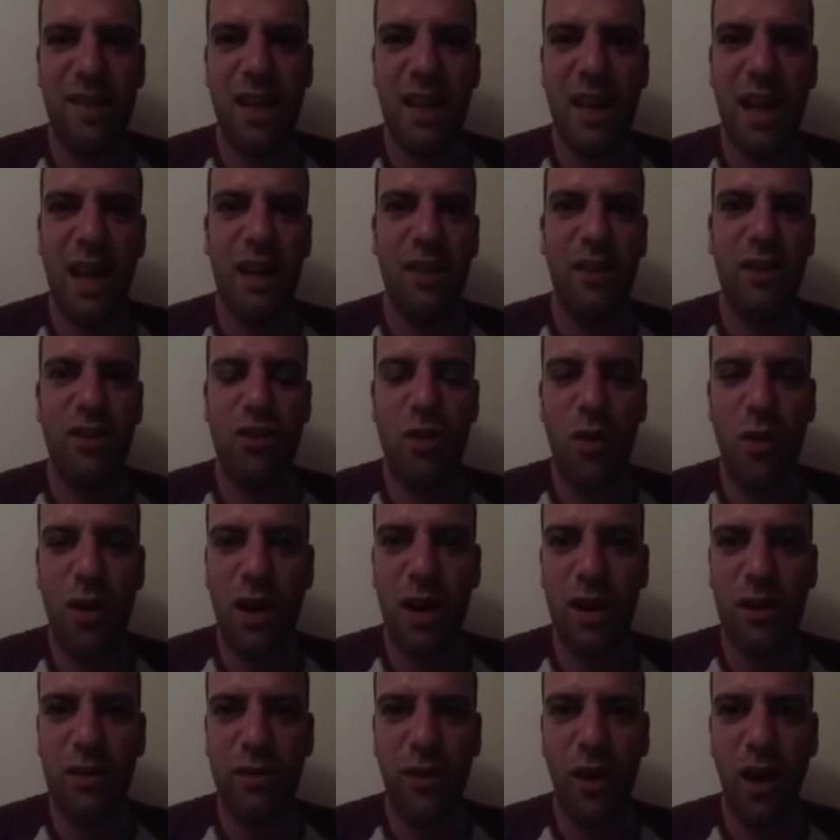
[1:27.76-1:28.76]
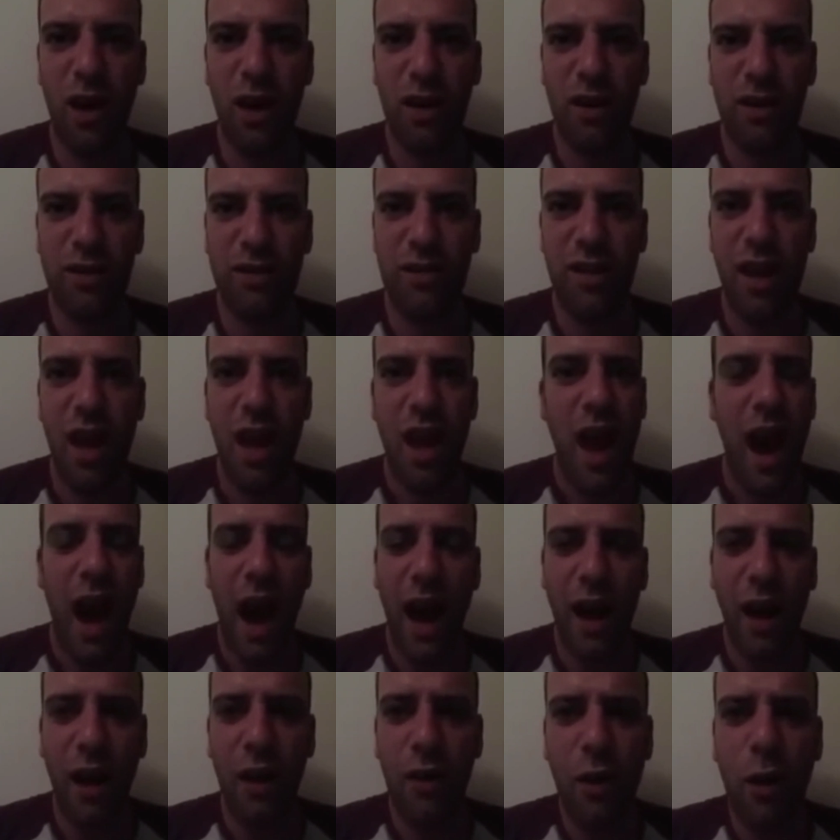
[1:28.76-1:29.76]
in it in the toilets first. And
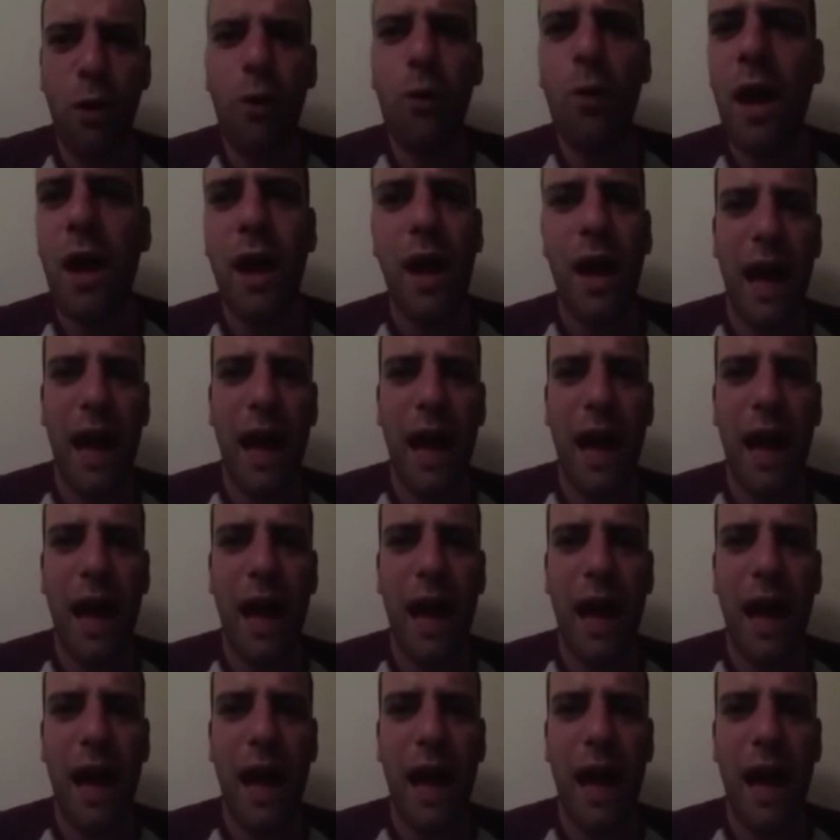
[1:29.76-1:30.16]
I know